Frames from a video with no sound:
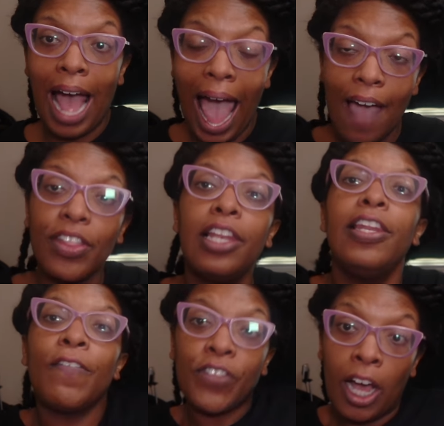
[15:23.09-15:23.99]
I have to
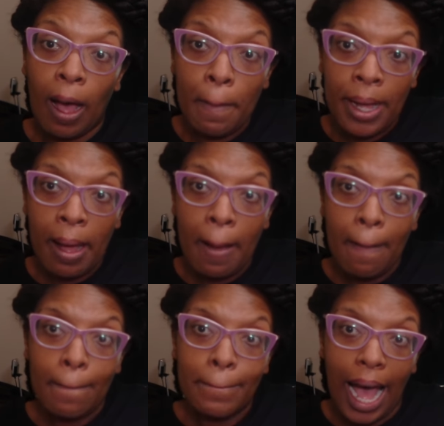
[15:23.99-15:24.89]
lift up
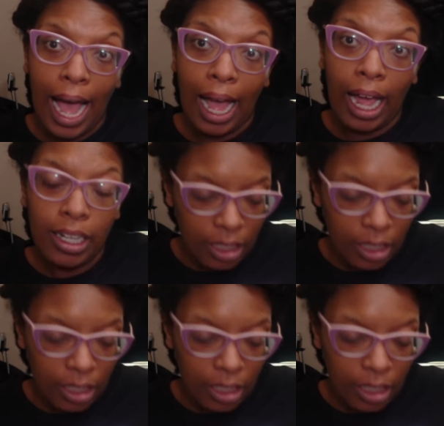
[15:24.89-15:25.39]
my,